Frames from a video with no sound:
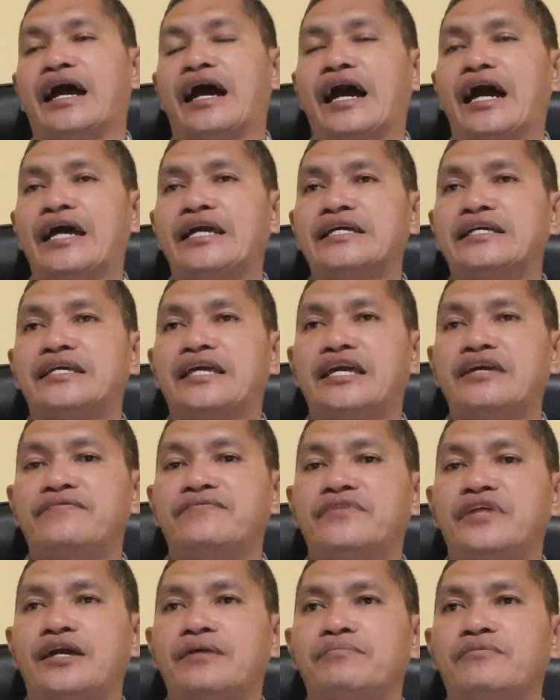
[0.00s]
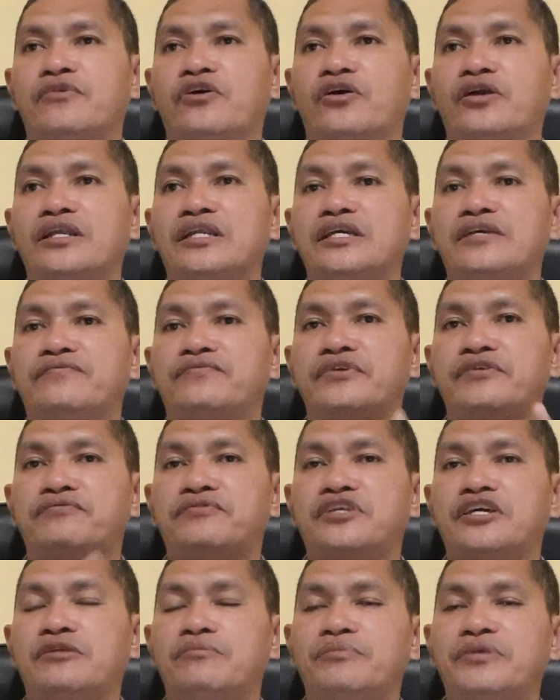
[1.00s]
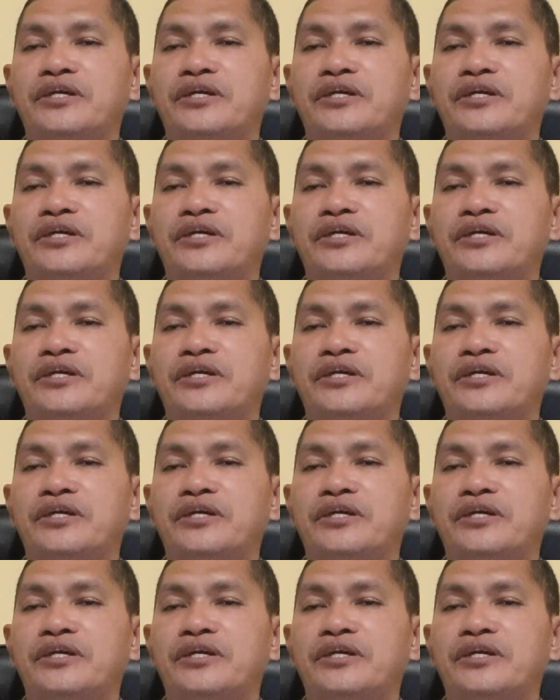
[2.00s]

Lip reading: I gave them only 15